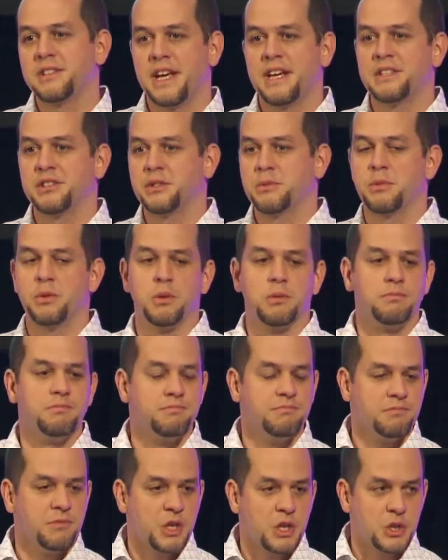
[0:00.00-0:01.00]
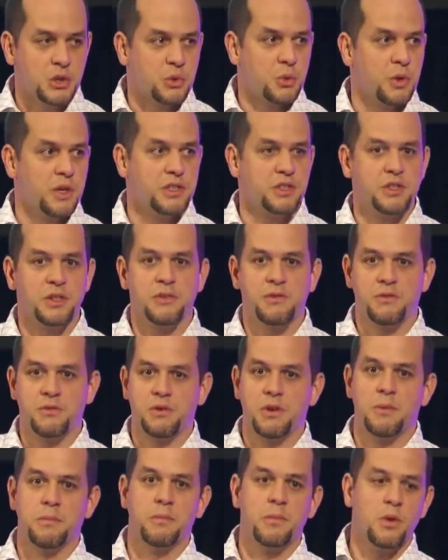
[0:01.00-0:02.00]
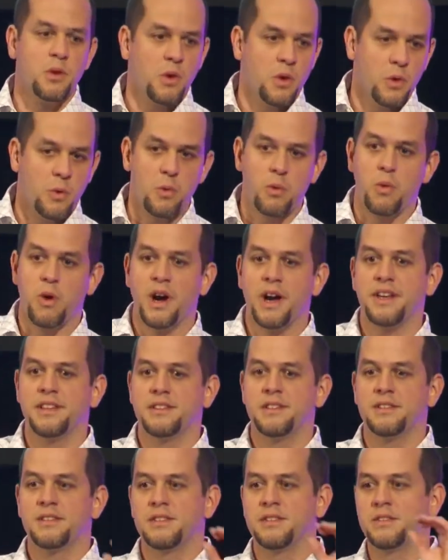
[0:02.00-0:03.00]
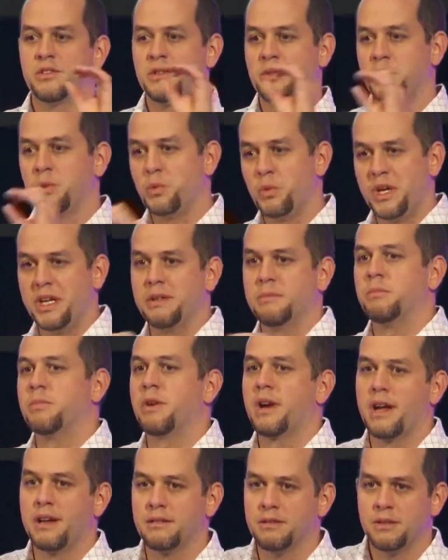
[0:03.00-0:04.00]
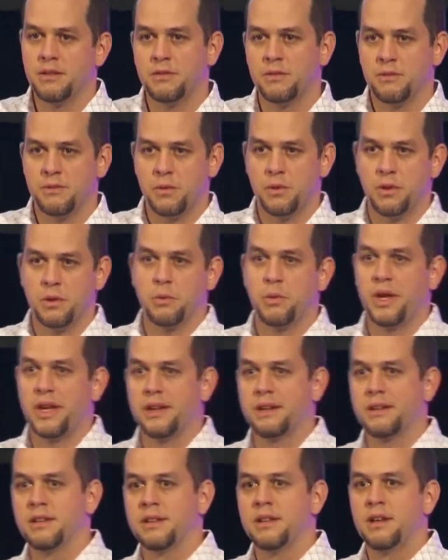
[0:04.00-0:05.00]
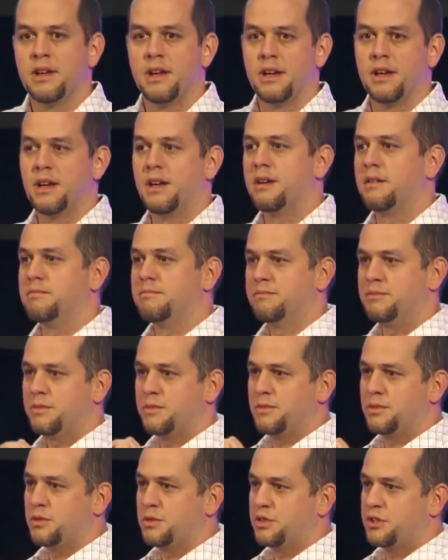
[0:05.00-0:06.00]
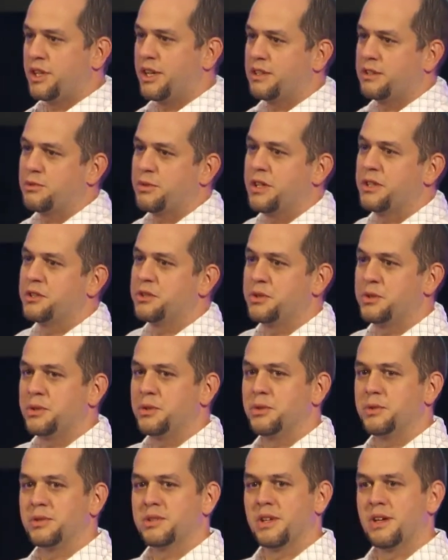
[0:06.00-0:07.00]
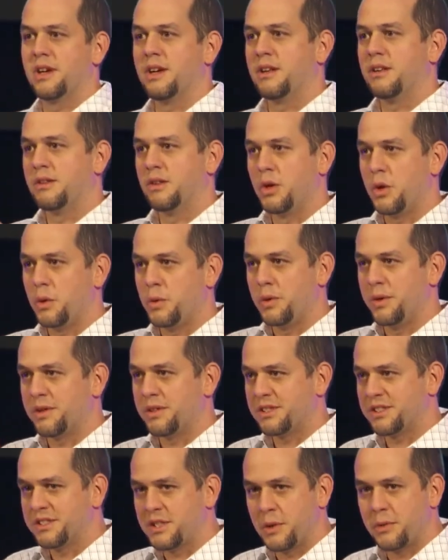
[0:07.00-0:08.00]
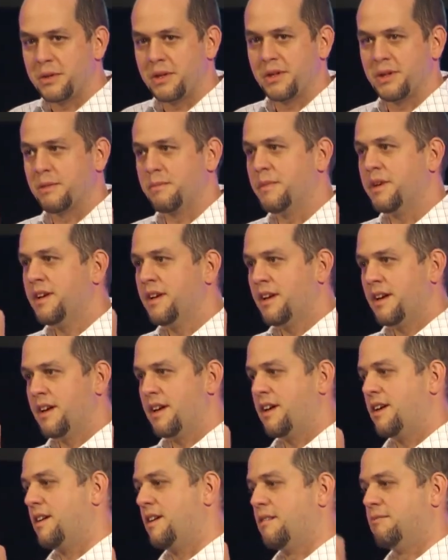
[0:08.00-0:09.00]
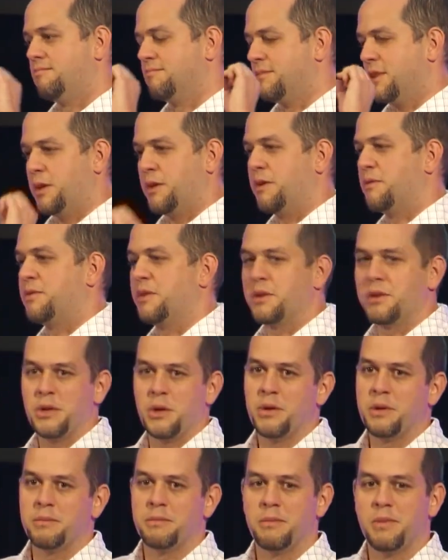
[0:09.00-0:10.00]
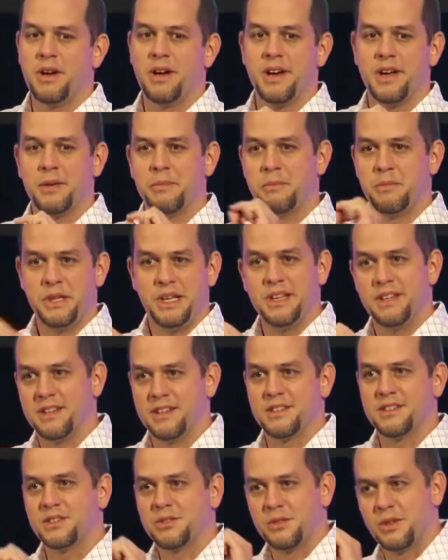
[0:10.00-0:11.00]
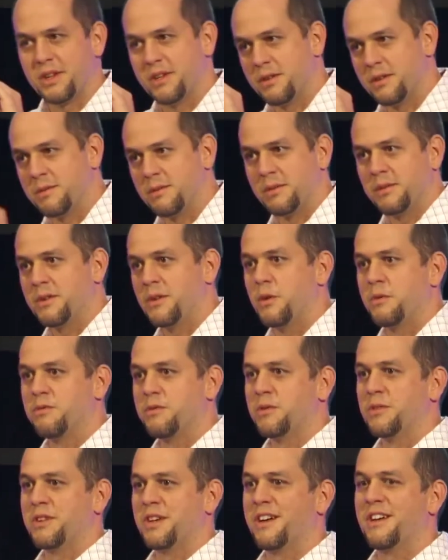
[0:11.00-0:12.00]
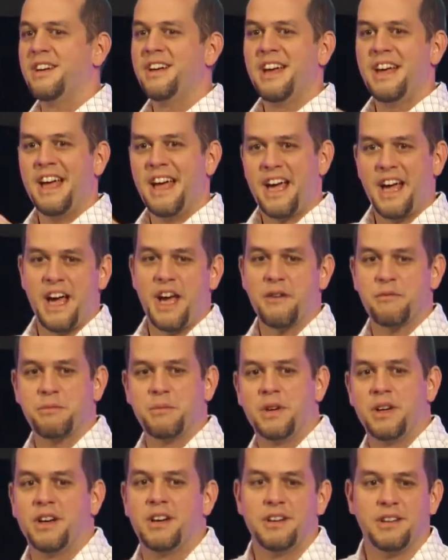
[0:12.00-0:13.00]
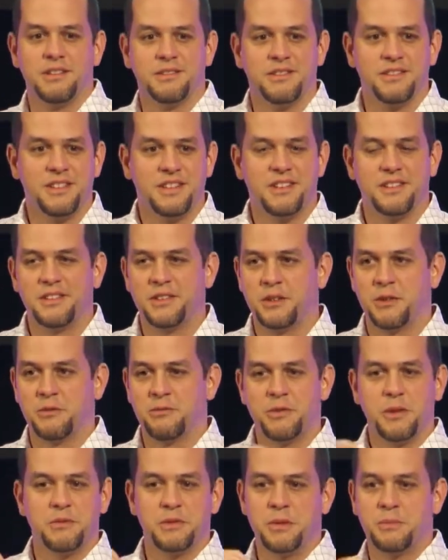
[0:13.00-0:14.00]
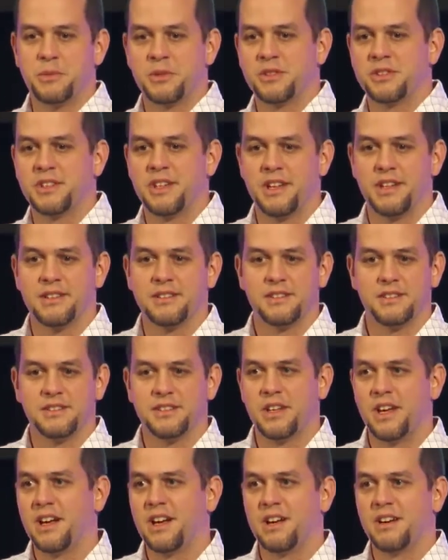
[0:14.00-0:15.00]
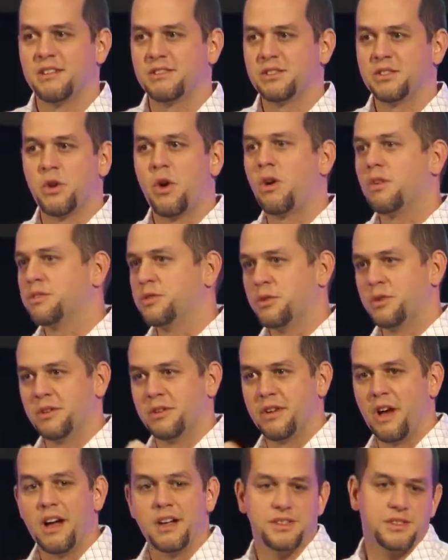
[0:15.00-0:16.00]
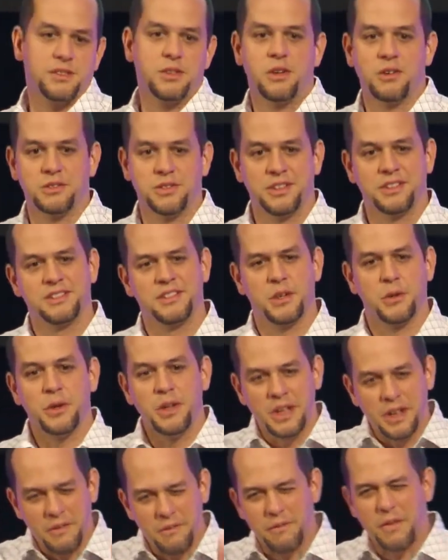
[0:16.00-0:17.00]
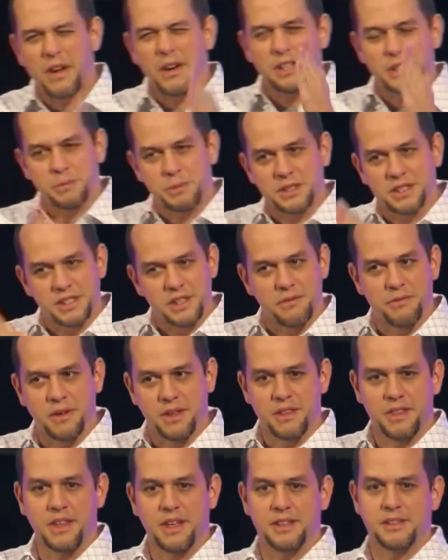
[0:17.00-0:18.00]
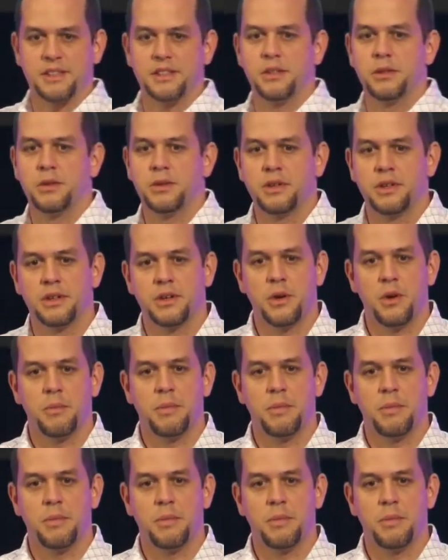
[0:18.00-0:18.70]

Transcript: tangible, switch from white to wheat bread for a week. Uh, try to choose uh, lower sodium. Uh, you know, if you go and buy peanuts, try to go for the half, uh, you know, 50% uh, salt or unsalted. So very specific things that you can go